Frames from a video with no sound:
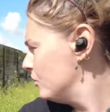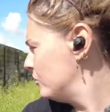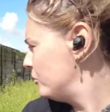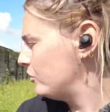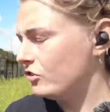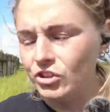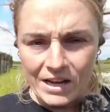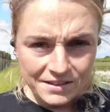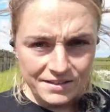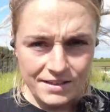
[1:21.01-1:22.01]
just
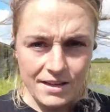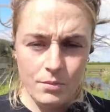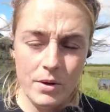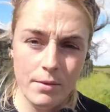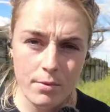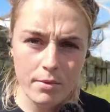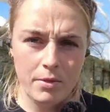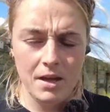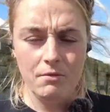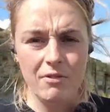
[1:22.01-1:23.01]
chance it with
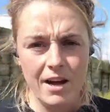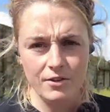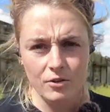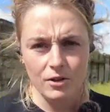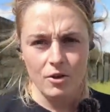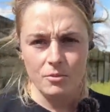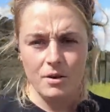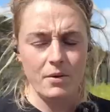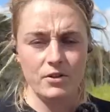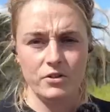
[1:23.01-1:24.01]
the ride-on
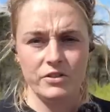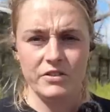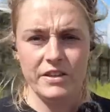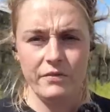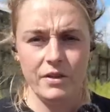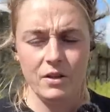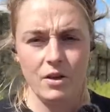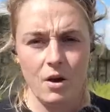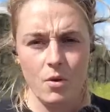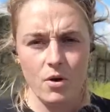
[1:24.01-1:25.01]
lawnmower, just to see if it'll
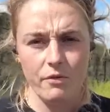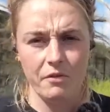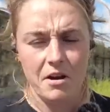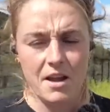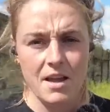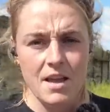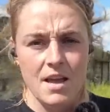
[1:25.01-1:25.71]
go over it.